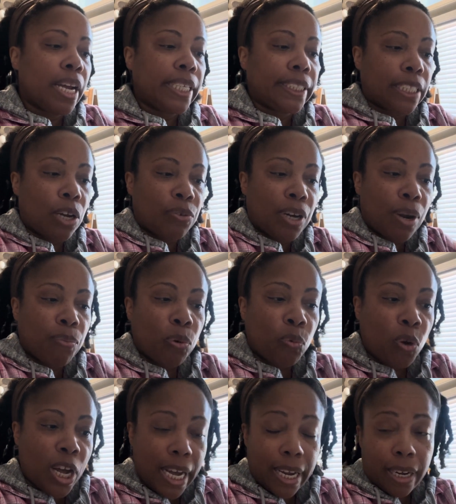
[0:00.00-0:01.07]
So number
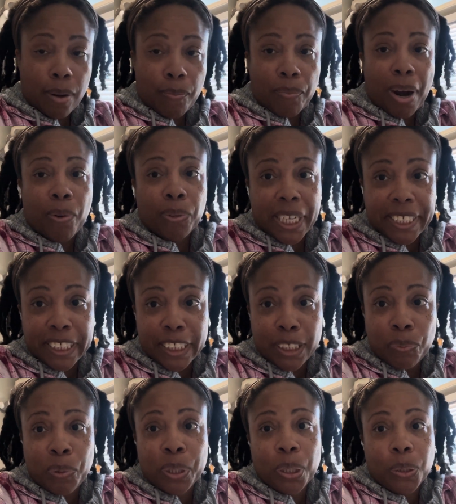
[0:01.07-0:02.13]
one, my
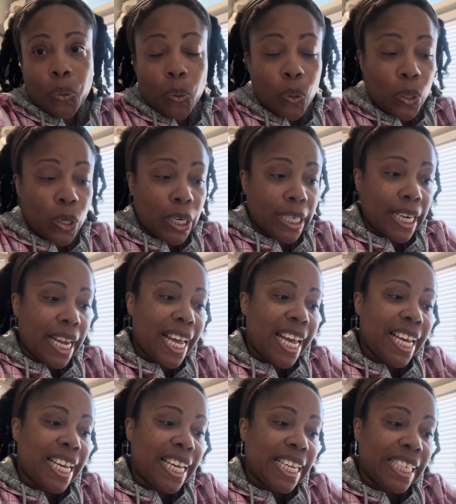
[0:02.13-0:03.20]
relationship with the Lord
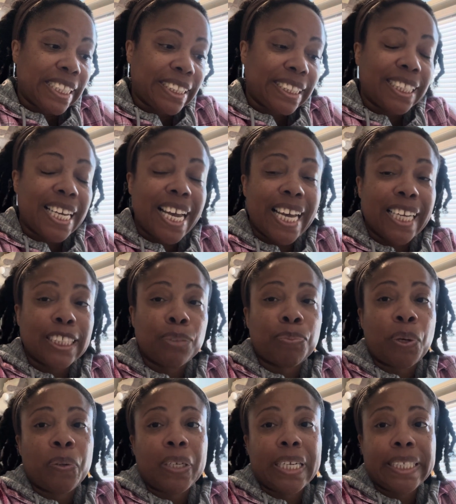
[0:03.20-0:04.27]
is
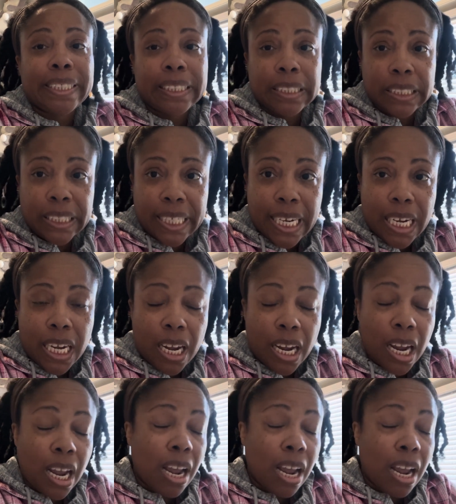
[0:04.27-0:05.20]
exponentially